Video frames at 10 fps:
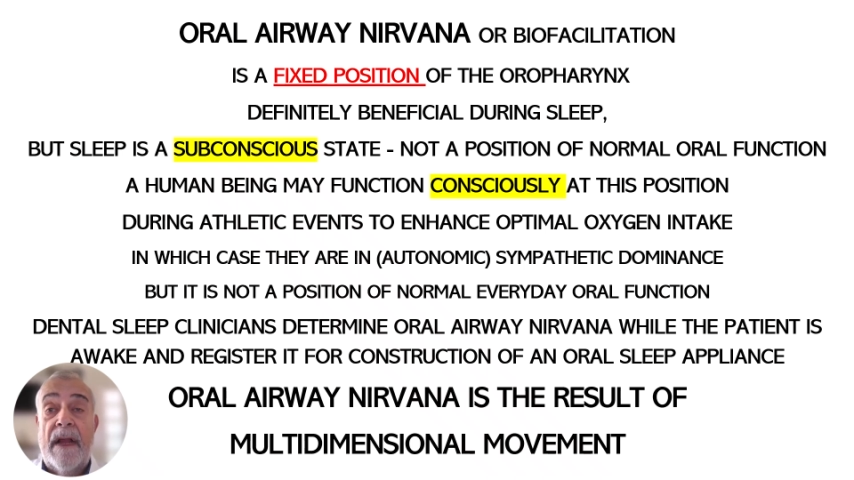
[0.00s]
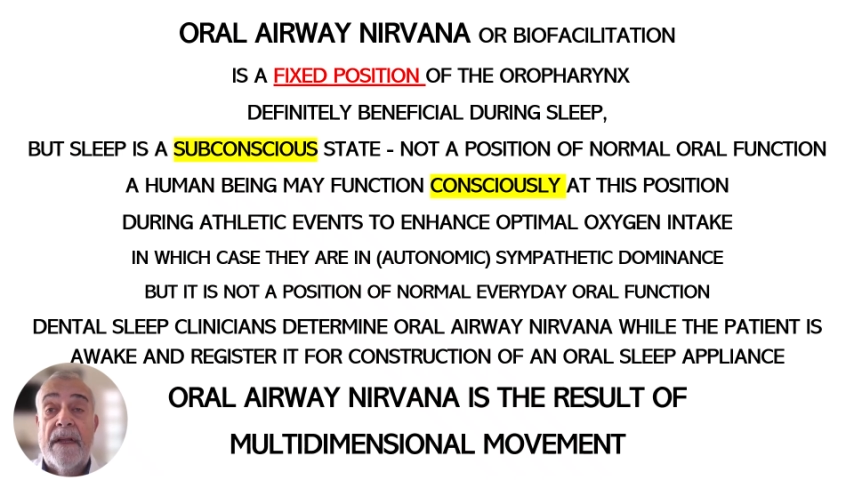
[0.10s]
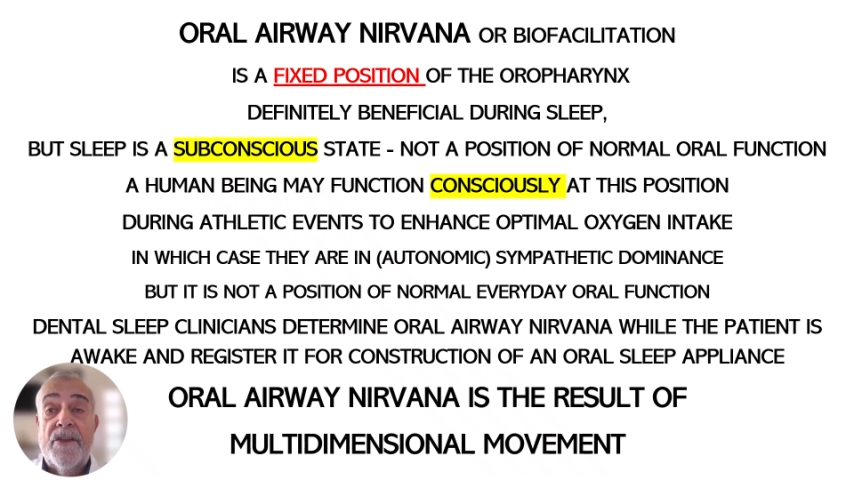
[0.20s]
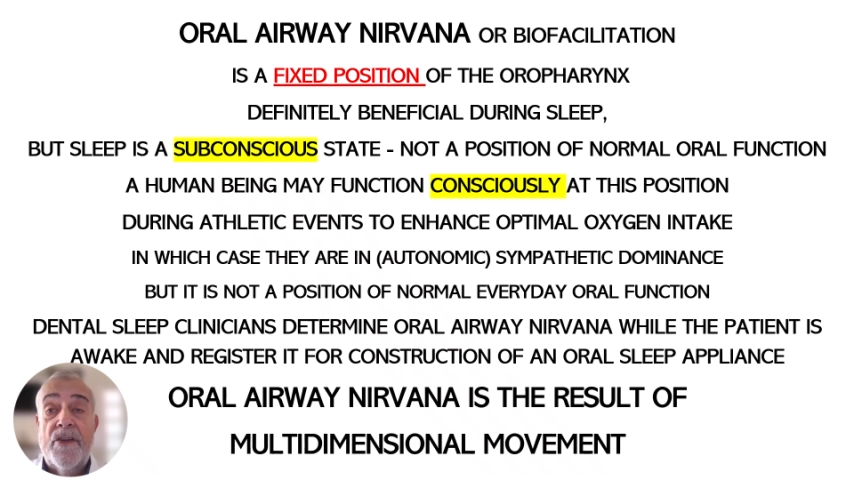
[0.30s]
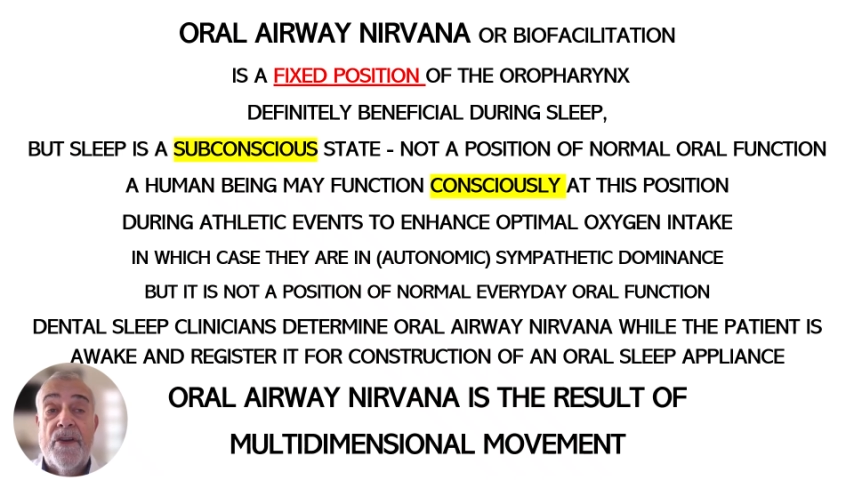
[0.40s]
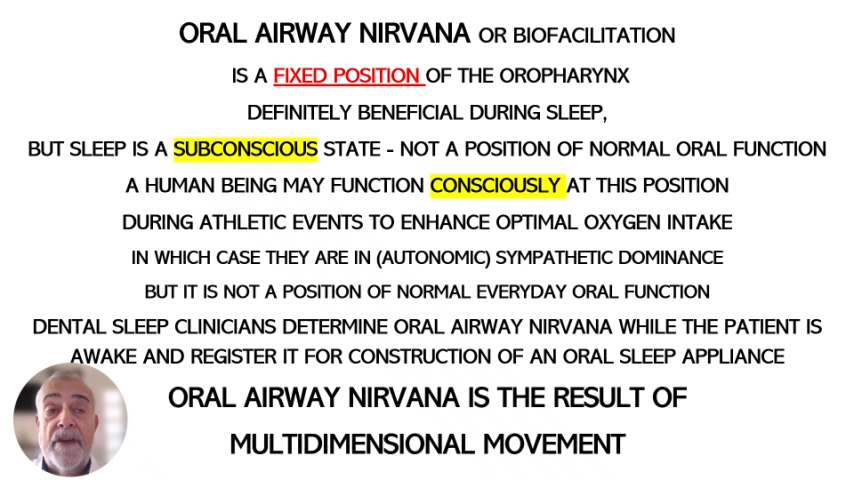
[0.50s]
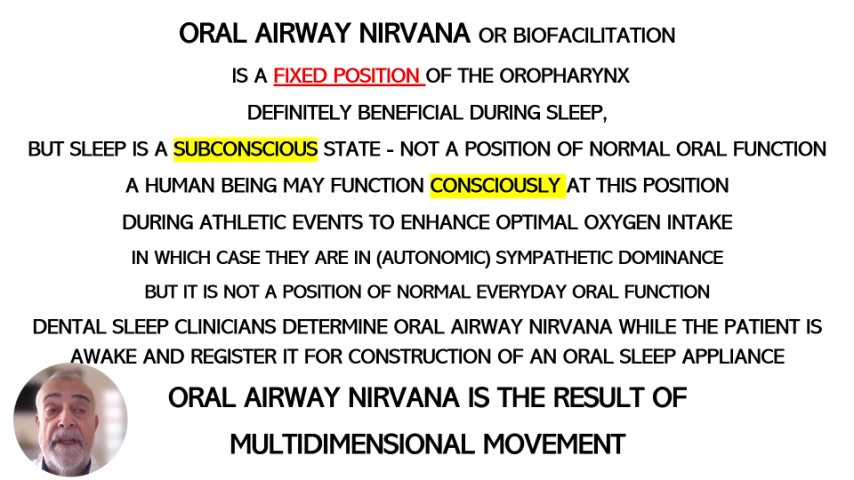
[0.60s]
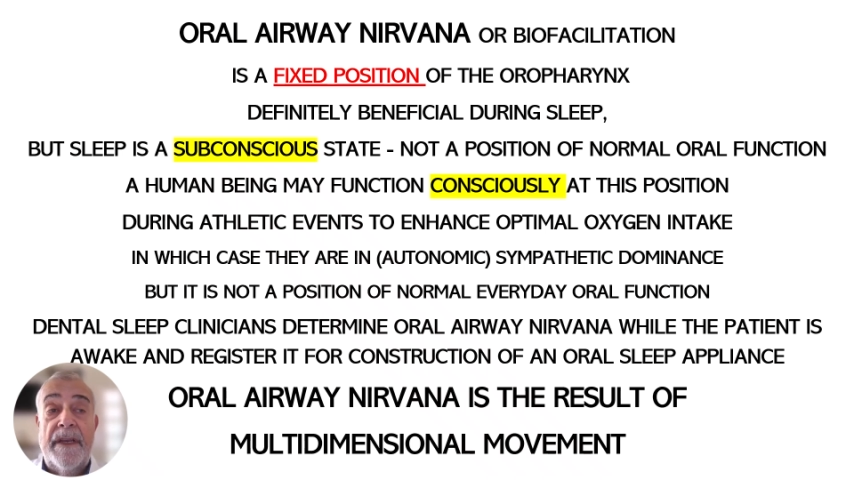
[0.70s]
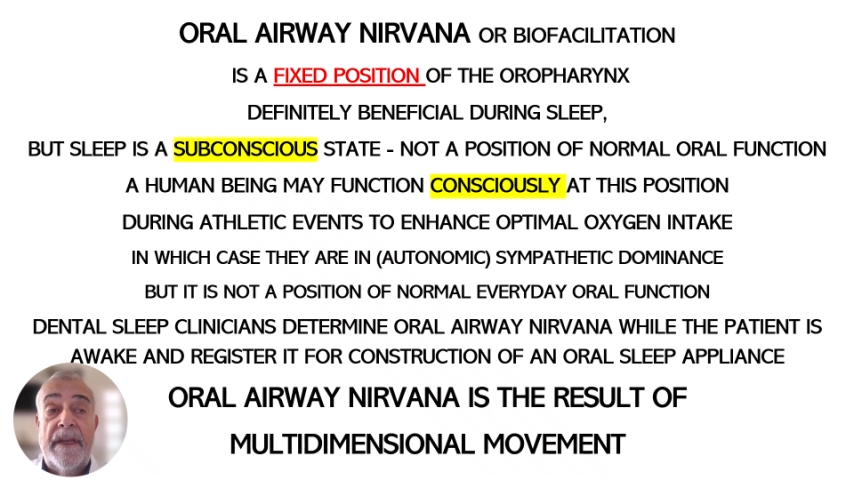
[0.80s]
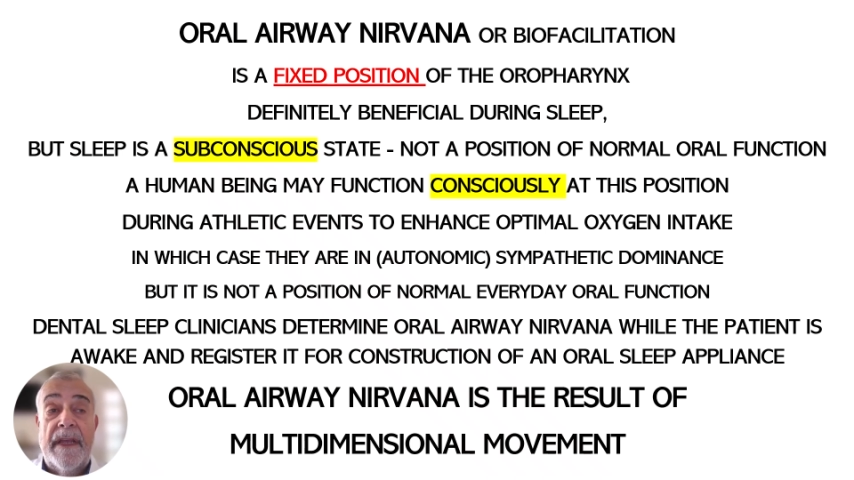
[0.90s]
oxygen
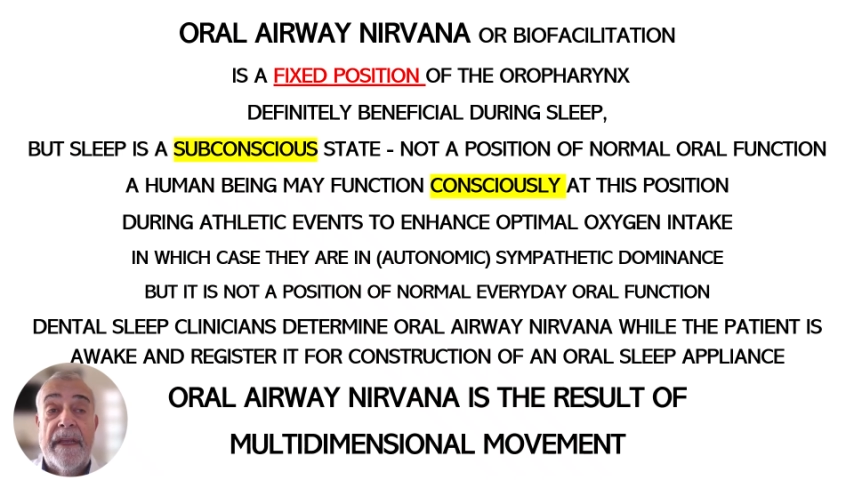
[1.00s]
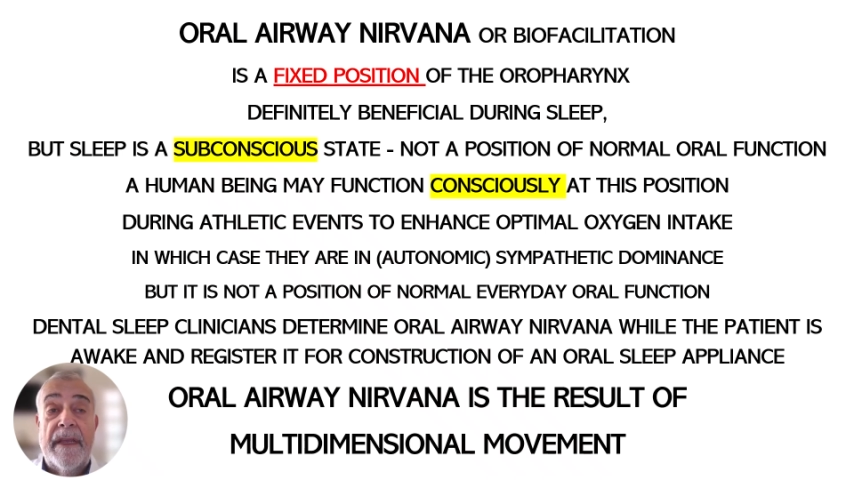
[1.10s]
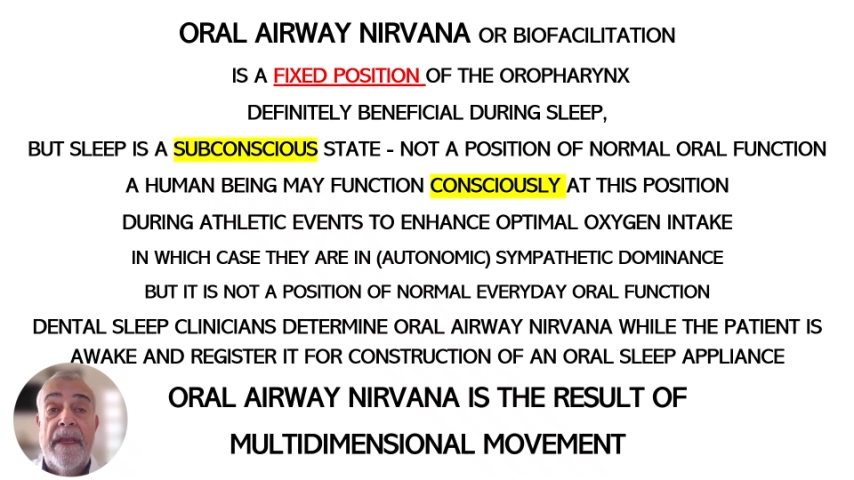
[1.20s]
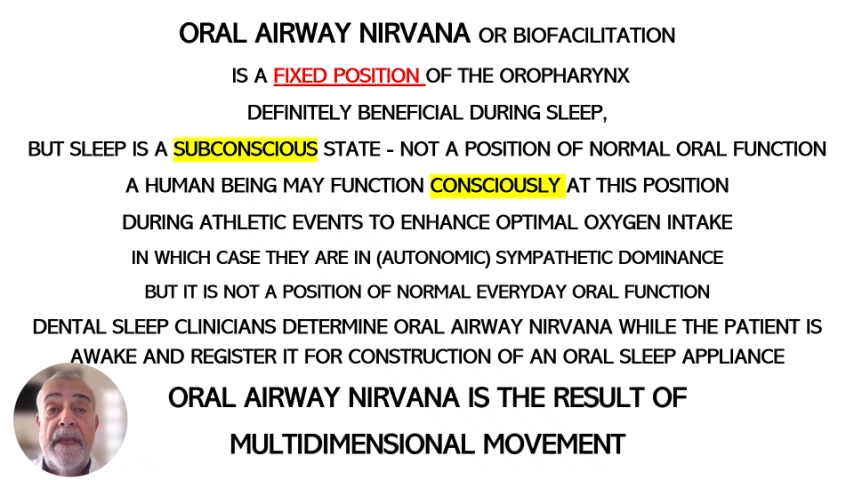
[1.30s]
intake,